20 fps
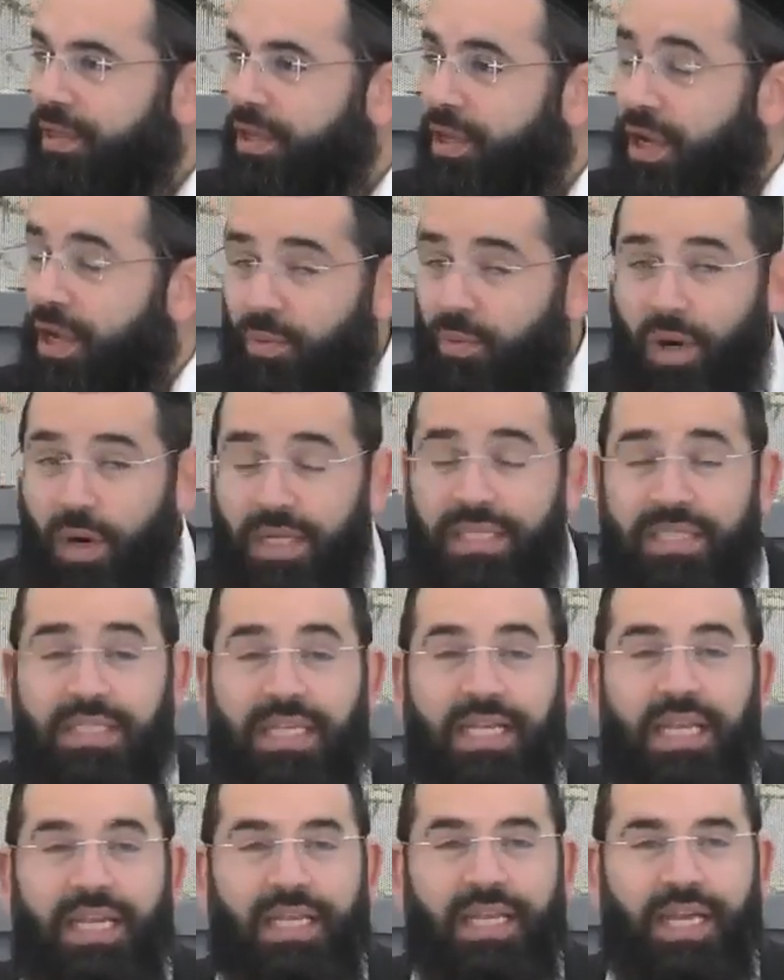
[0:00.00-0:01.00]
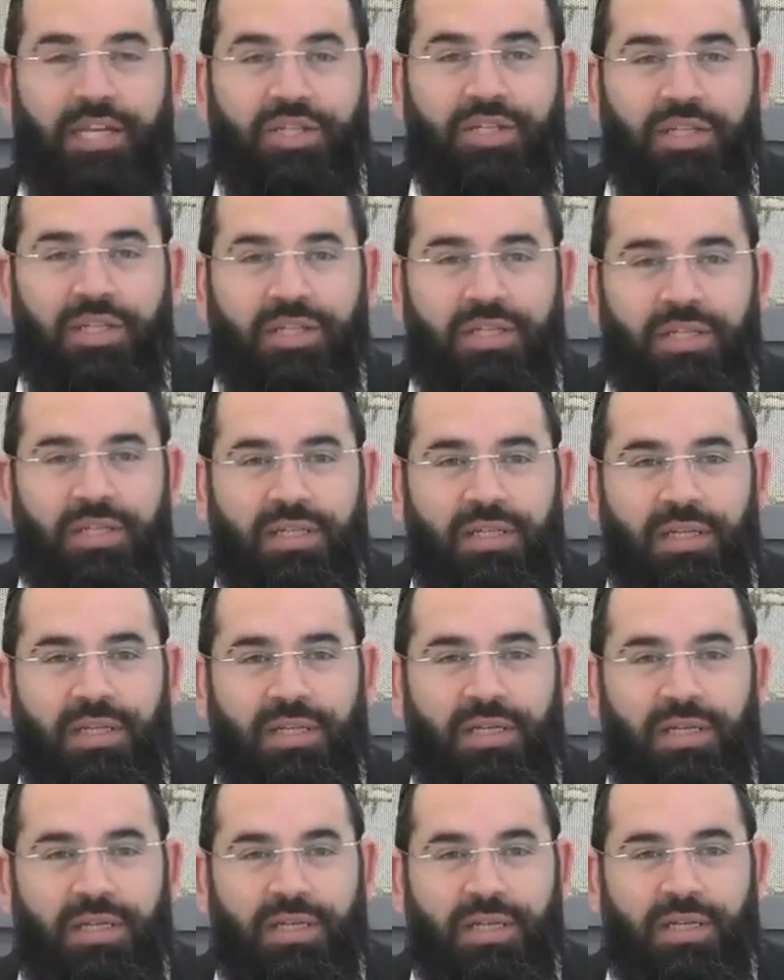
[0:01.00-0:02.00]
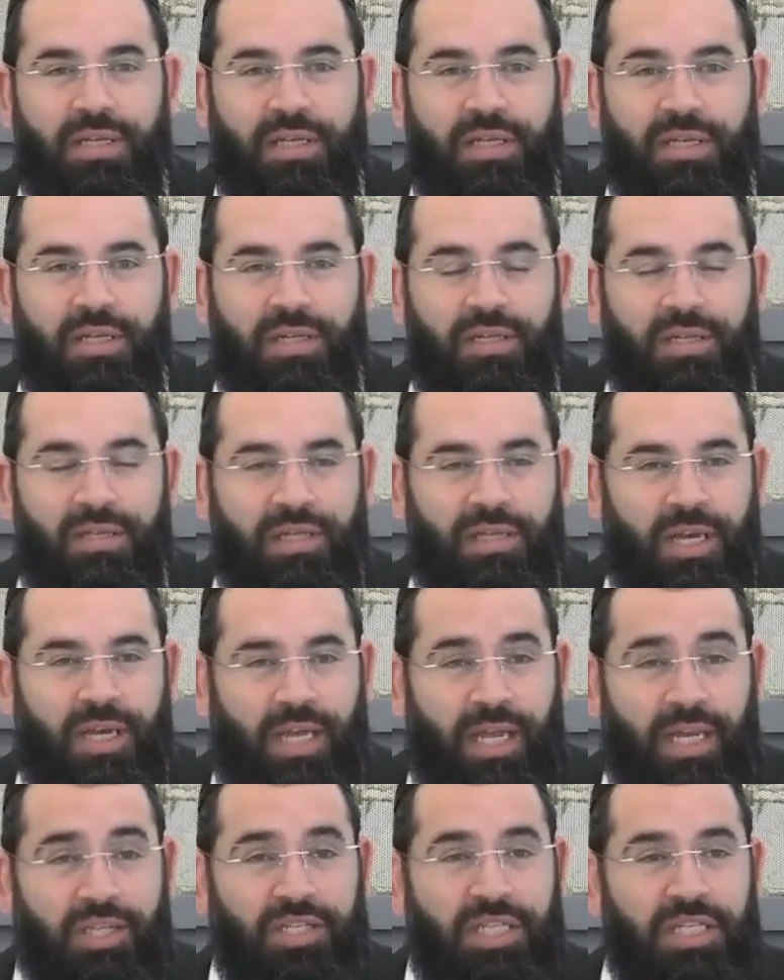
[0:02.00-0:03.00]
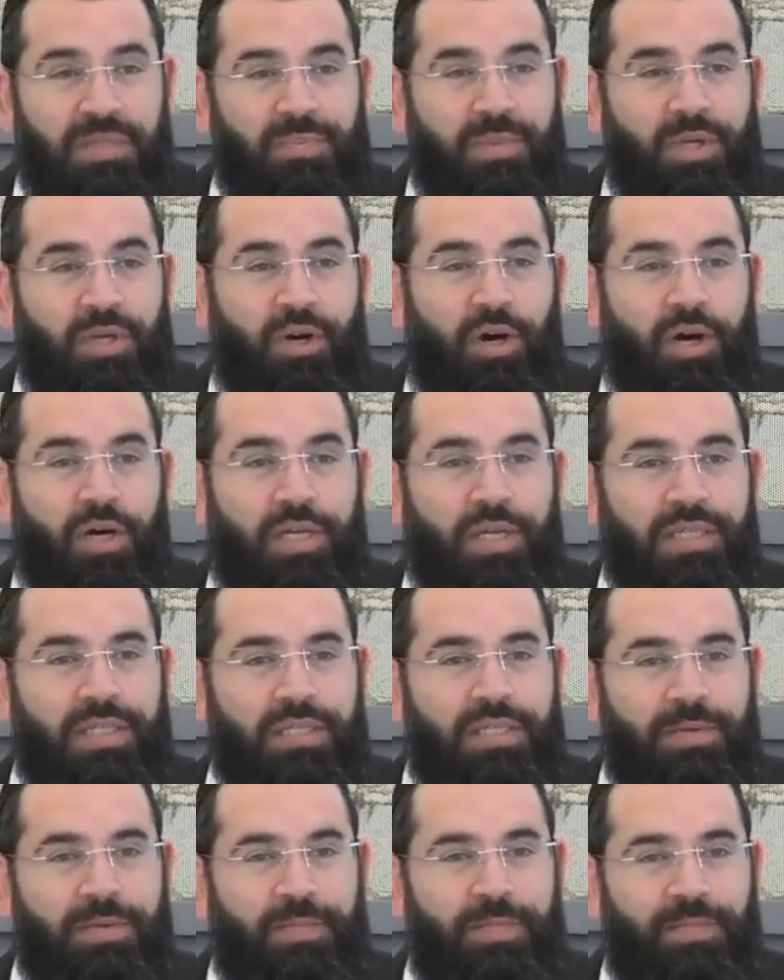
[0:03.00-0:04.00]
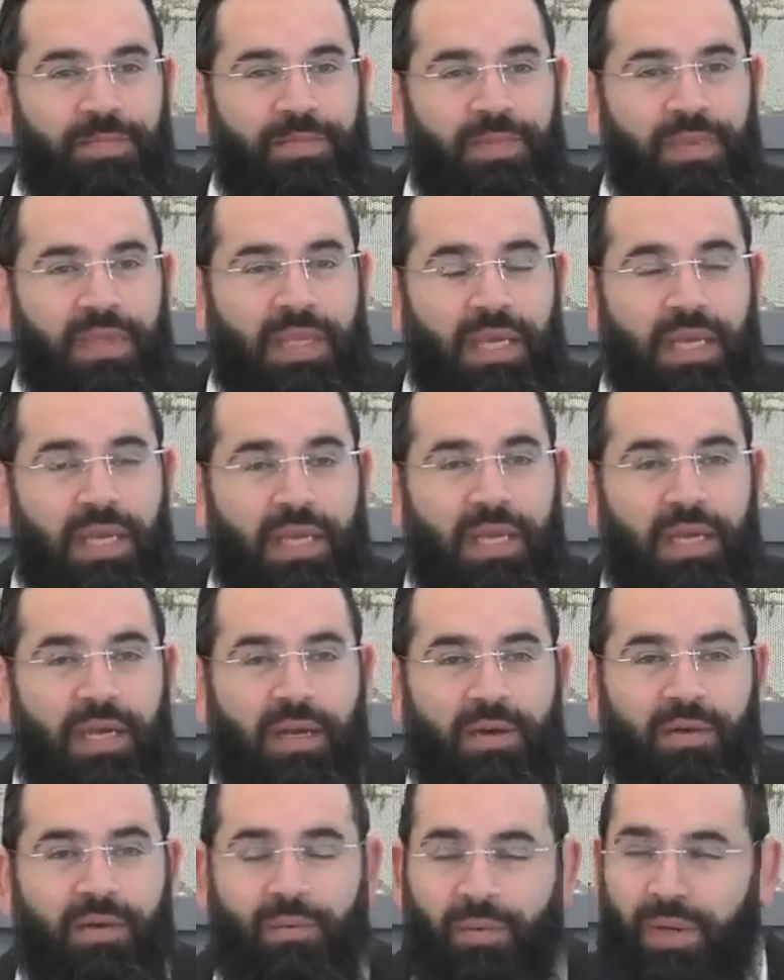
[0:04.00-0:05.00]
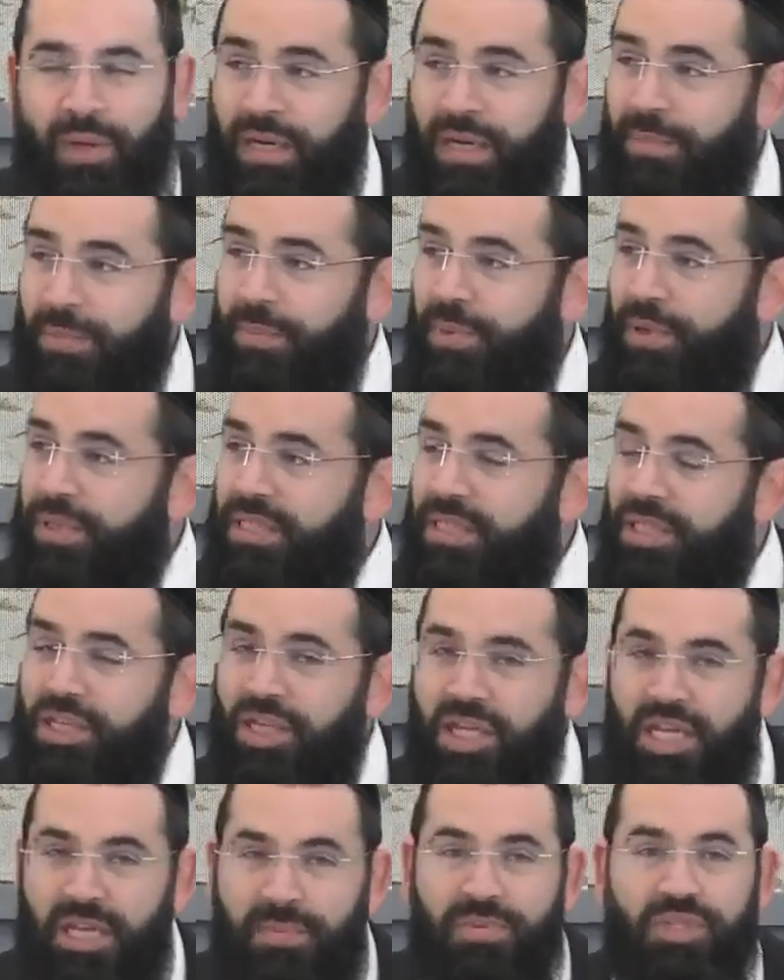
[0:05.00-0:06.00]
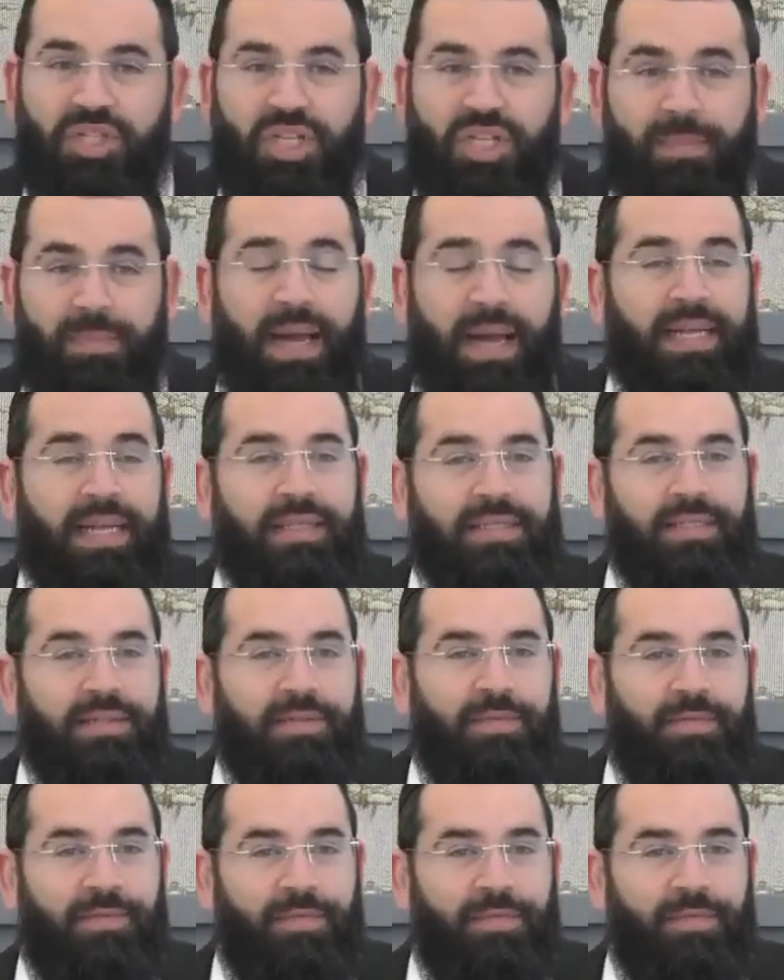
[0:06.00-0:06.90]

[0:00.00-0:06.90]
And what's the connection? The connection is because when a person keeps Shabbat,